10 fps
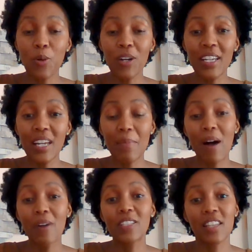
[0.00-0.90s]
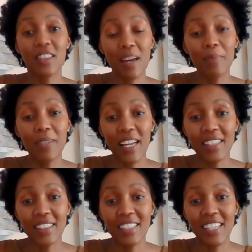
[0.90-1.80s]
about thumbnails.
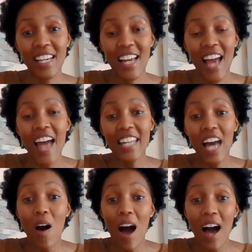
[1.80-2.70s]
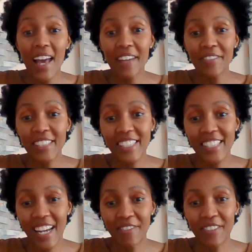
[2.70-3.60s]
Now I have
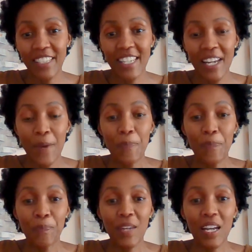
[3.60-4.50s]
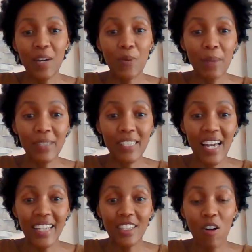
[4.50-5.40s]
discovered a website
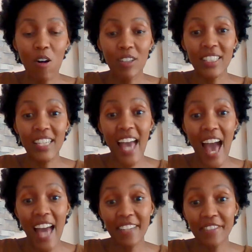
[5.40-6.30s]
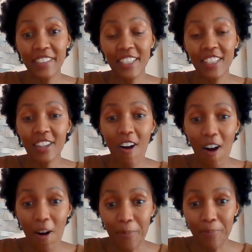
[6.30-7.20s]
called Canva.com.
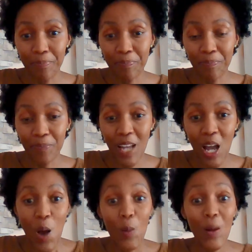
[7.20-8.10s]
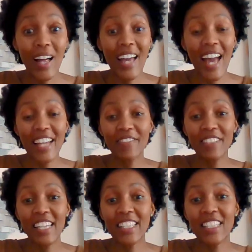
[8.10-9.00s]
Well,
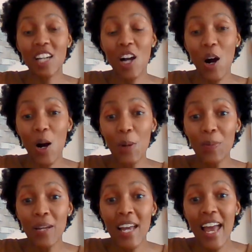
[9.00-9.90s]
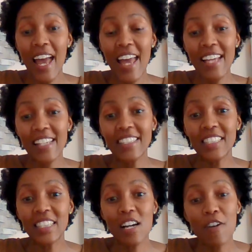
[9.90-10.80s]
Canva.com is
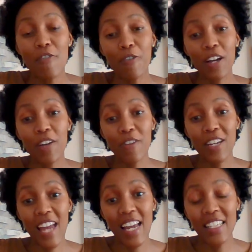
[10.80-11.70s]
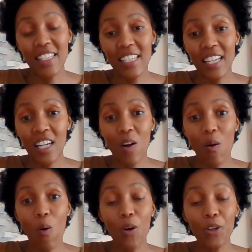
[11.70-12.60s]
for creating all
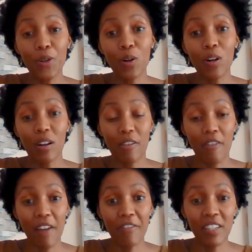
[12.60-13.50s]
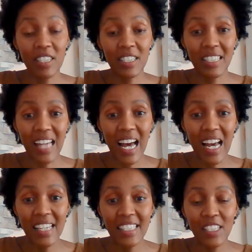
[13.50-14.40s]
your graphic designs,
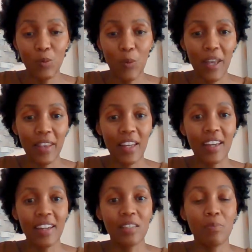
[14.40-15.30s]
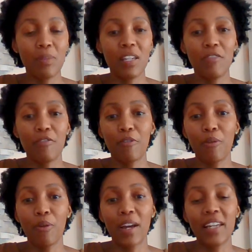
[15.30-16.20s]
whether it be for
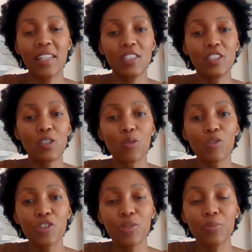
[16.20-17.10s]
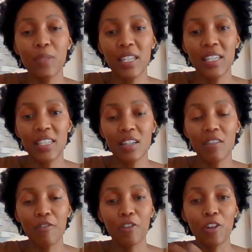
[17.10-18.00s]
any social media, for your
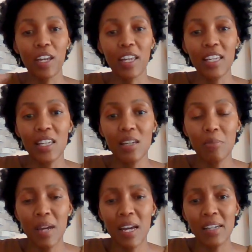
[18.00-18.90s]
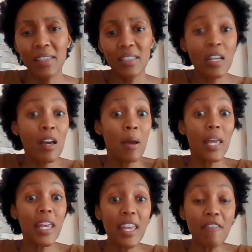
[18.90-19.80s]
emails,
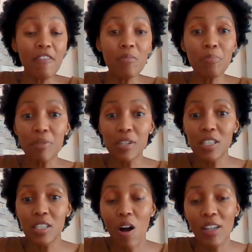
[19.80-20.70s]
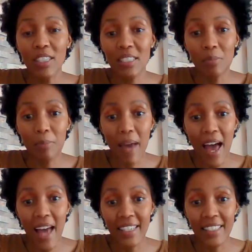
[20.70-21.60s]
even print on demand.
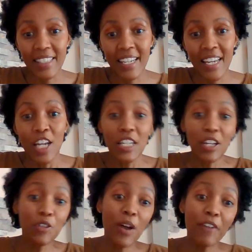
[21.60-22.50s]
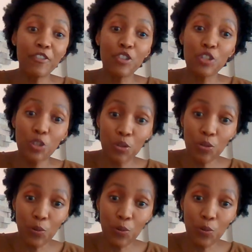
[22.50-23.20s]
Now you have two